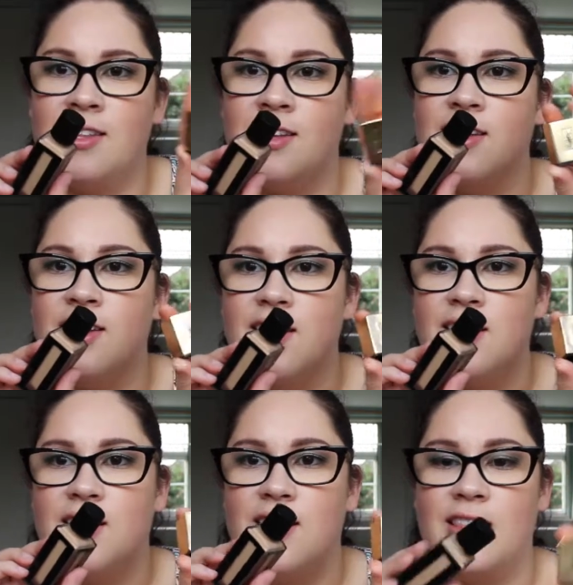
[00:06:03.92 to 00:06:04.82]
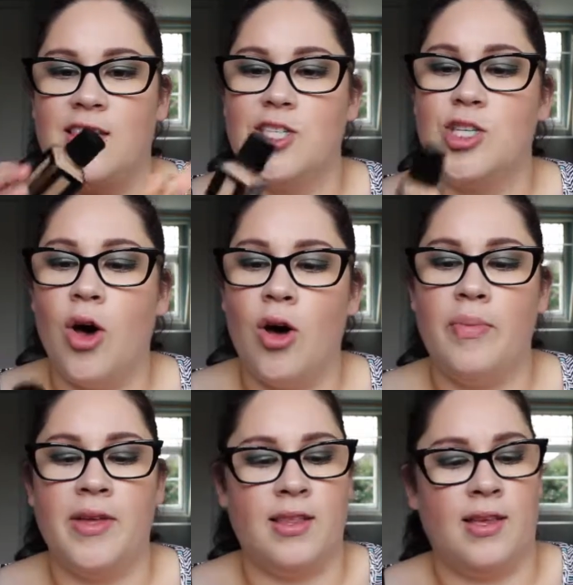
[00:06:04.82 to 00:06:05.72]
and the, and the
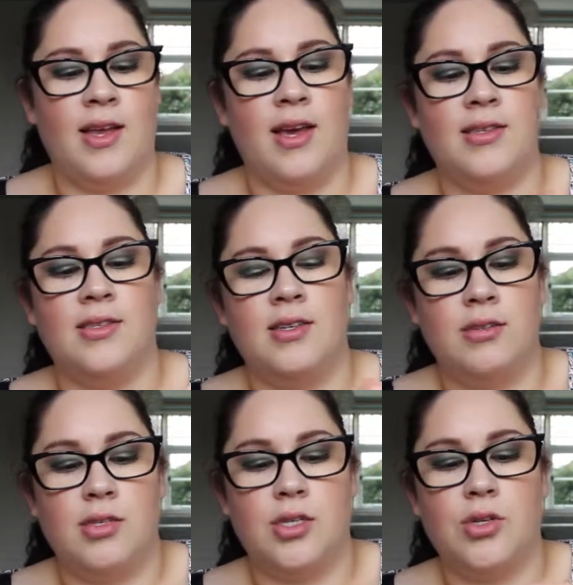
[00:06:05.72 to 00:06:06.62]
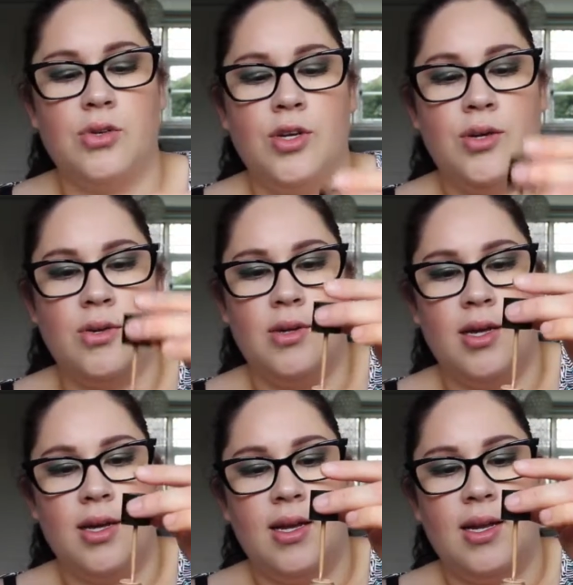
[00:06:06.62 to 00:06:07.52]
top. And then it has a screw
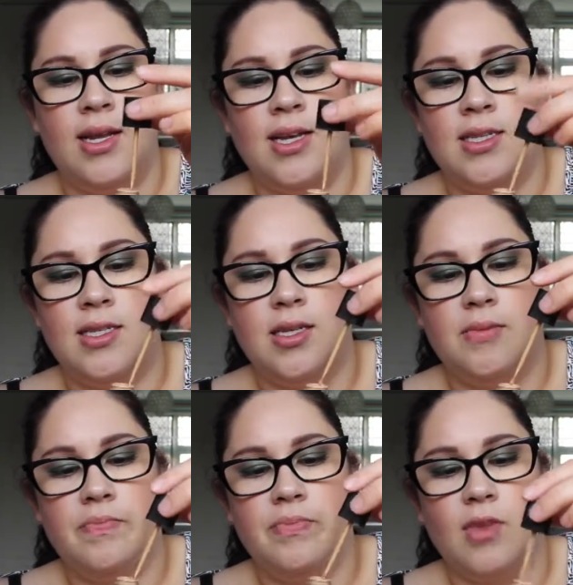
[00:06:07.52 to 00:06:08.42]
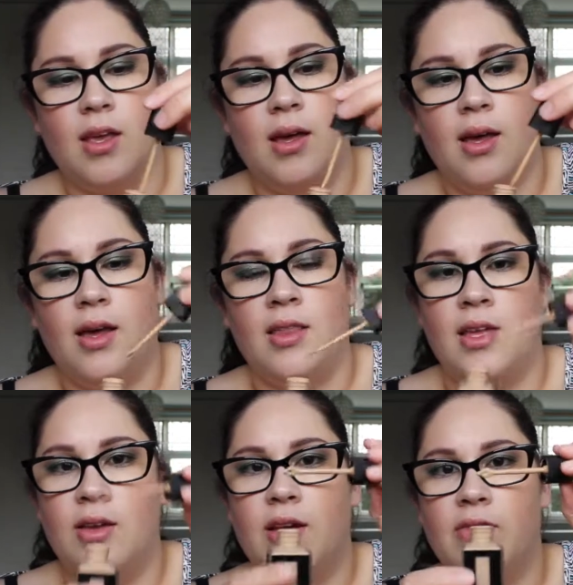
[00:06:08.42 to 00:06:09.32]
lid. And
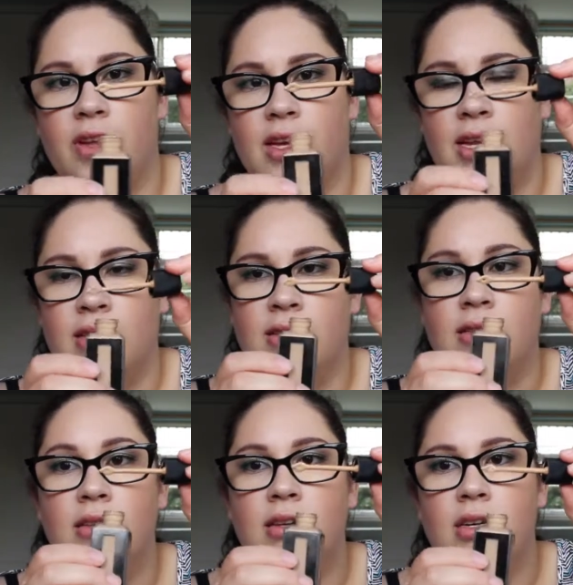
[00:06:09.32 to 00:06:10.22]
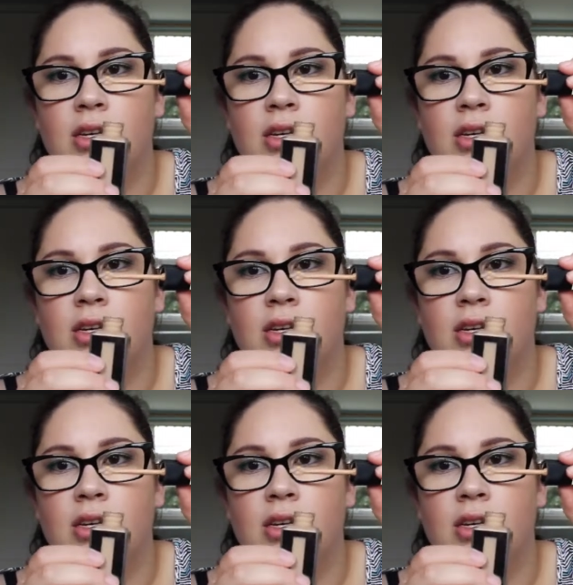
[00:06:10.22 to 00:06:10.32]
then you have like a little